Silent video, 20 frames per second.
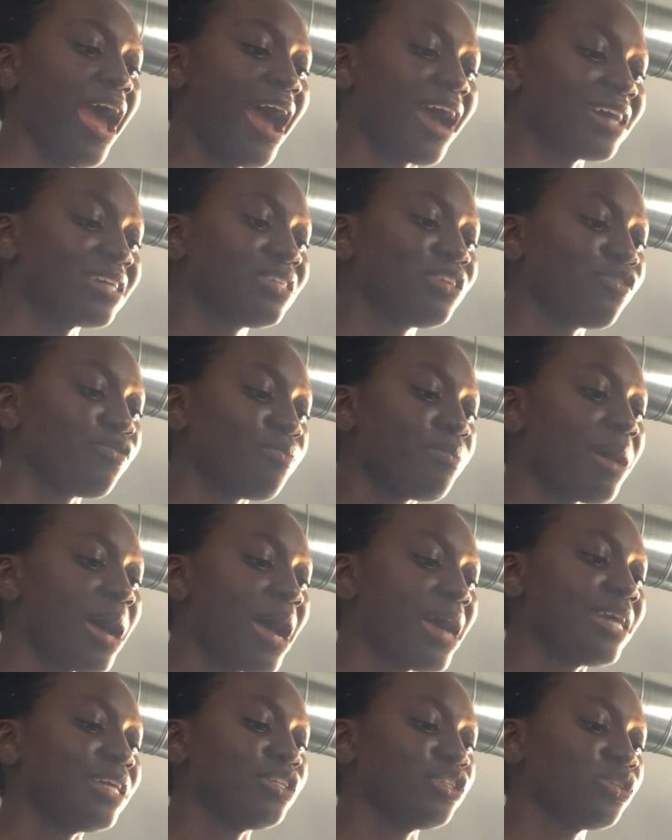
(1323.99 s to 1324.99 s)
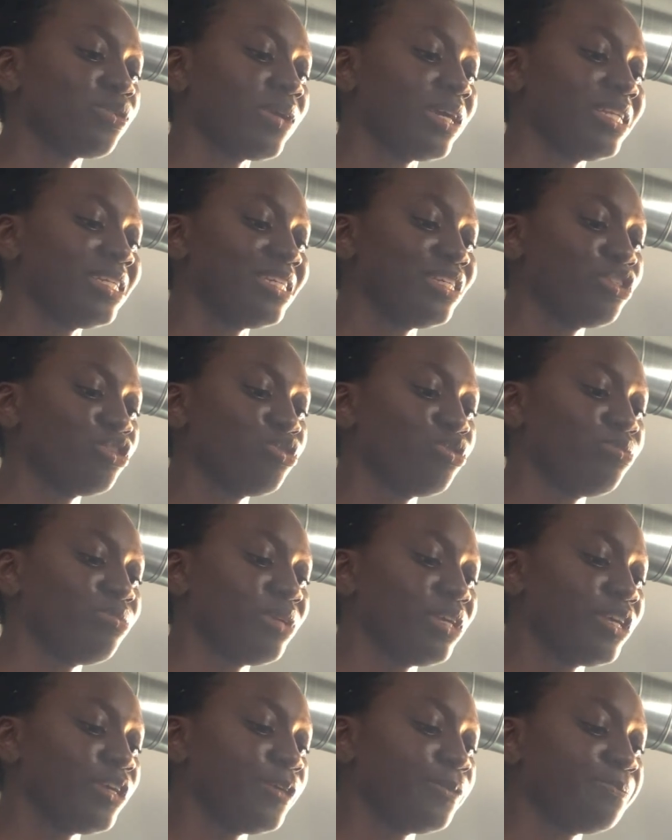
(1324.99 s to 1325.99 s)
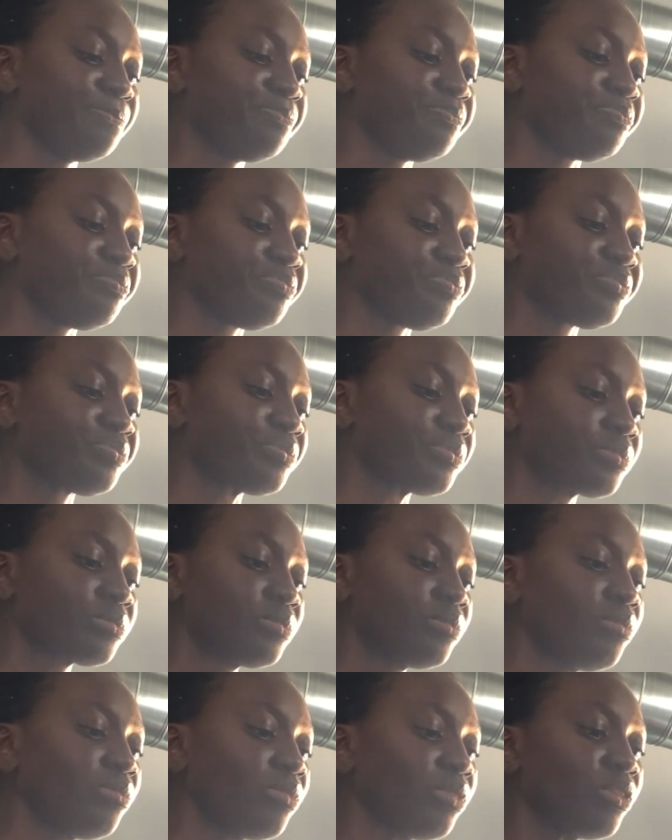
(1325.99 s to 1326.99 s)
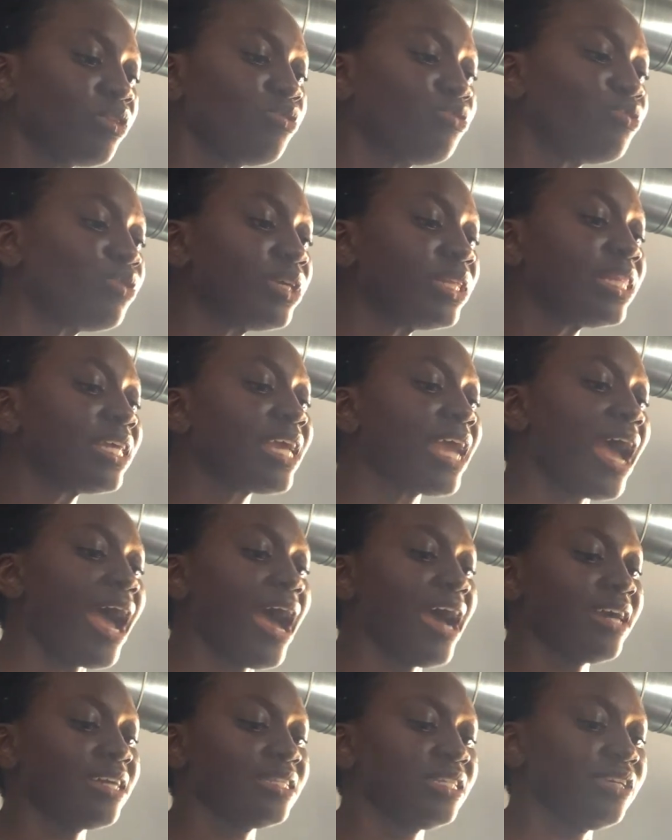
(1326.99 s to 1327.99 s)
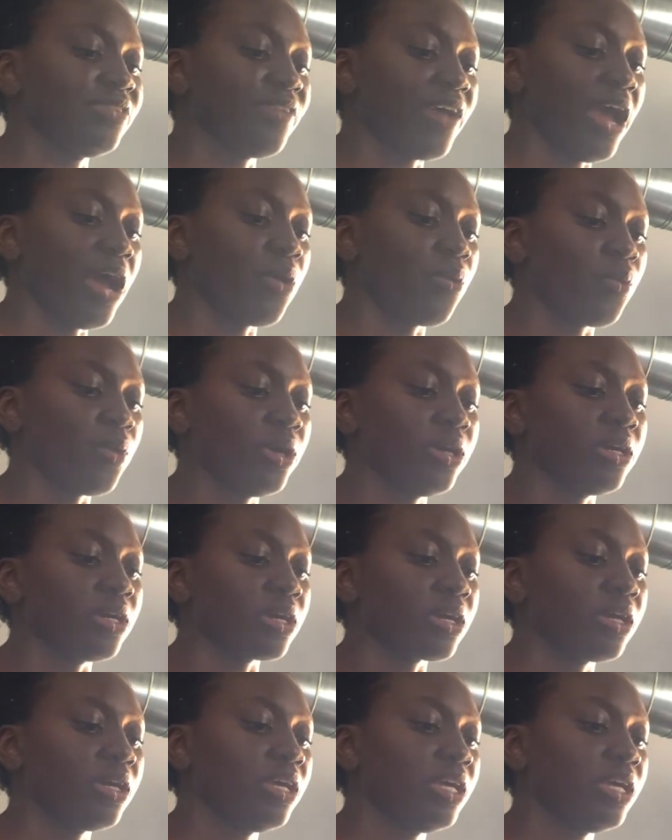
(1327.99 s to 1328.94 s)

active mind. So I need to be really active at work.